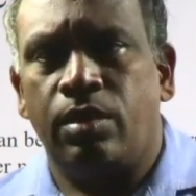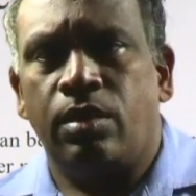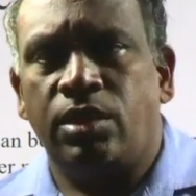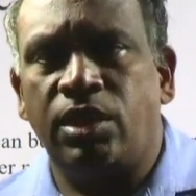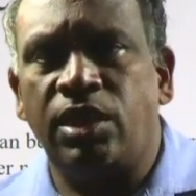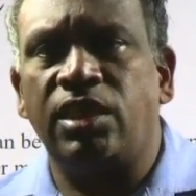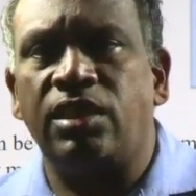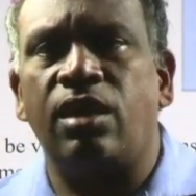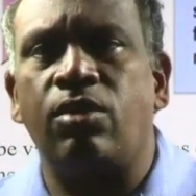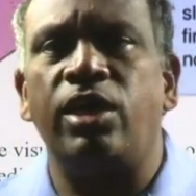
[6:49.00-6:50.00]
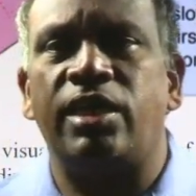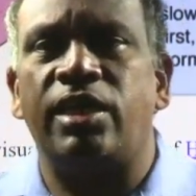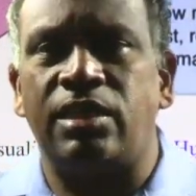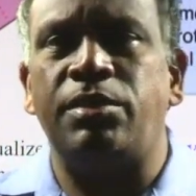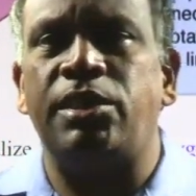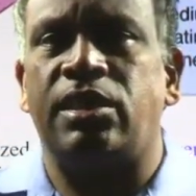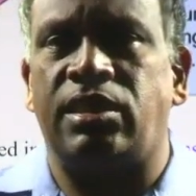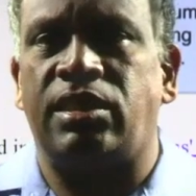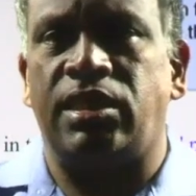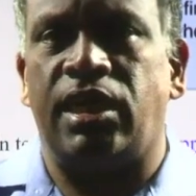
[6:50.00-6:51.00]
See, these are only
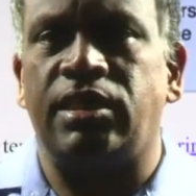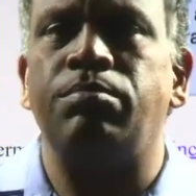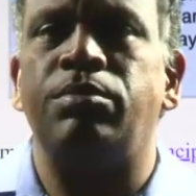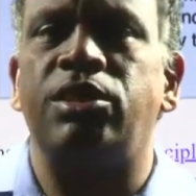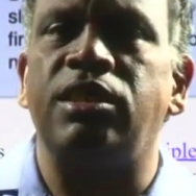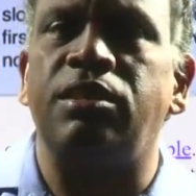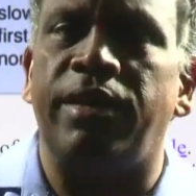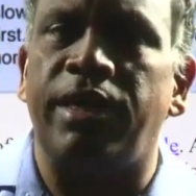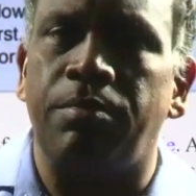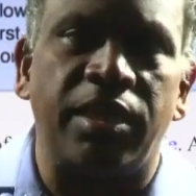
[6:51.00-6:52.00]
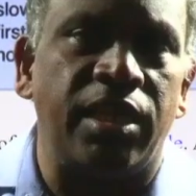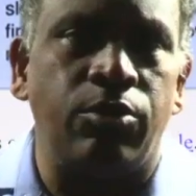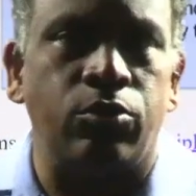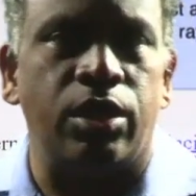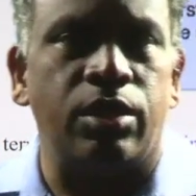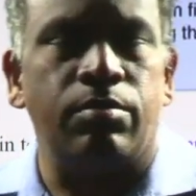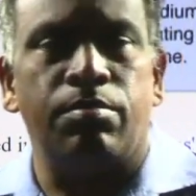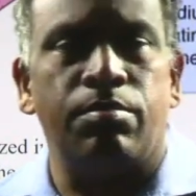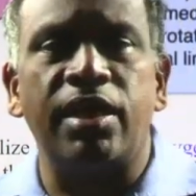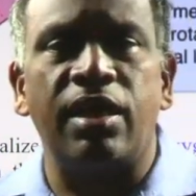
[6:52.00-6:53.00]
assumptions made by the Newton.
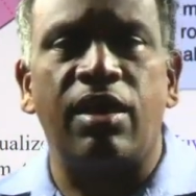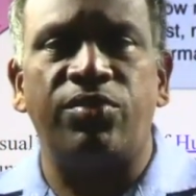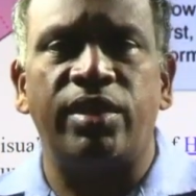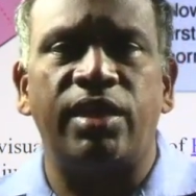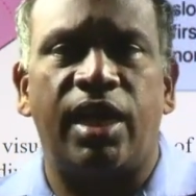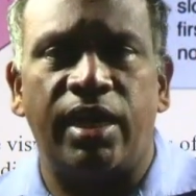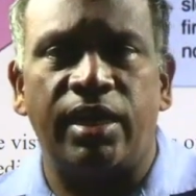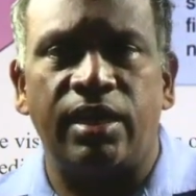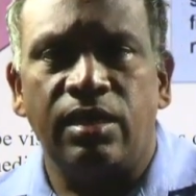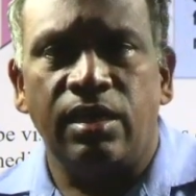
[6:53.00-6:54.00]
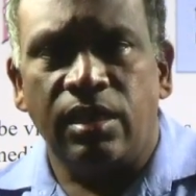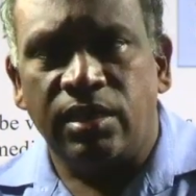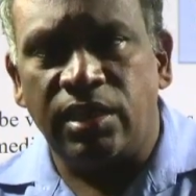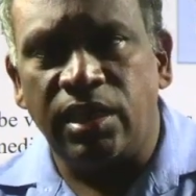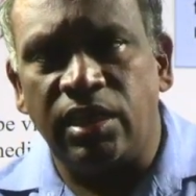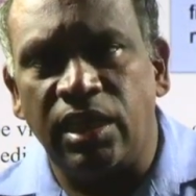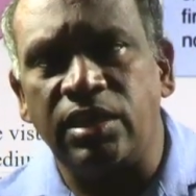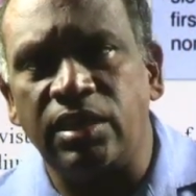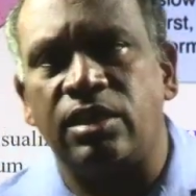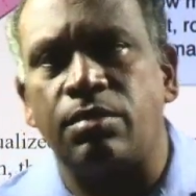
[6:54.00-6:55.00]
But after that, see, these
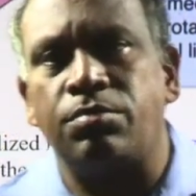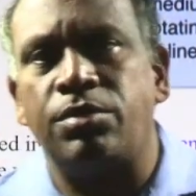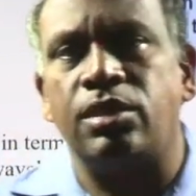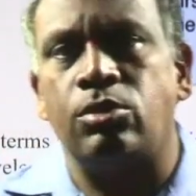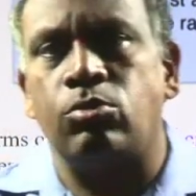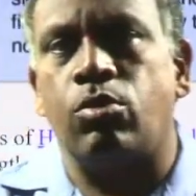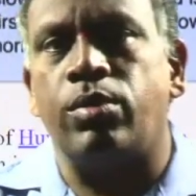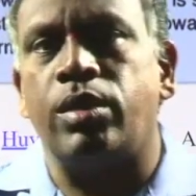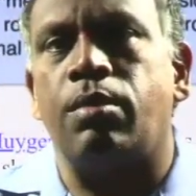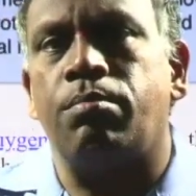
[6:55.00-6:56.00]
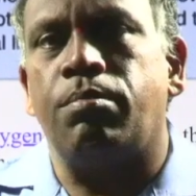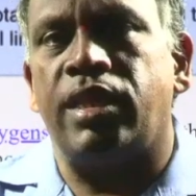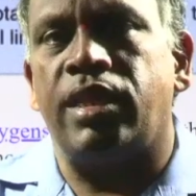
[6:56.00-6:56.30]
assumptions overcome by the